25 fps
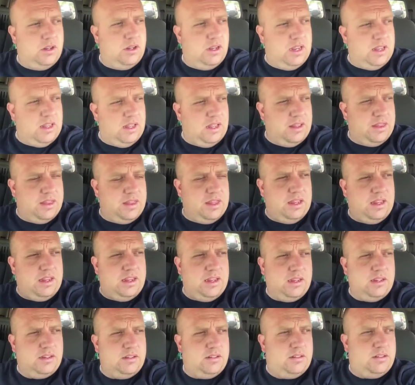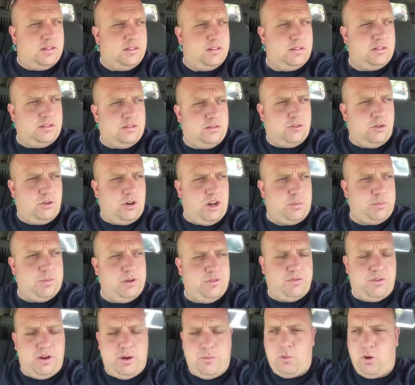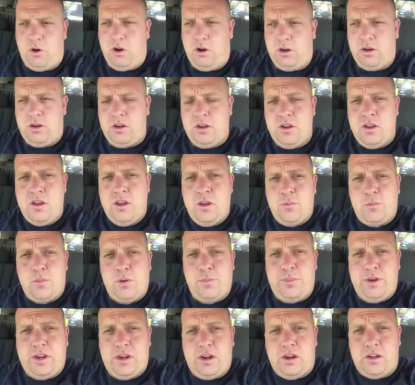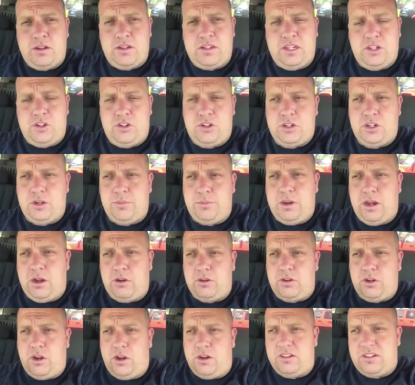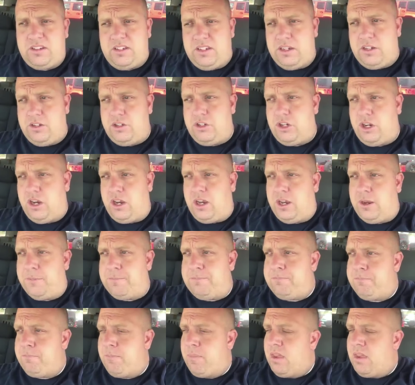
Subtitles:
I think he is, correct me if I'm wrong, but big on teaching about dogs need a job.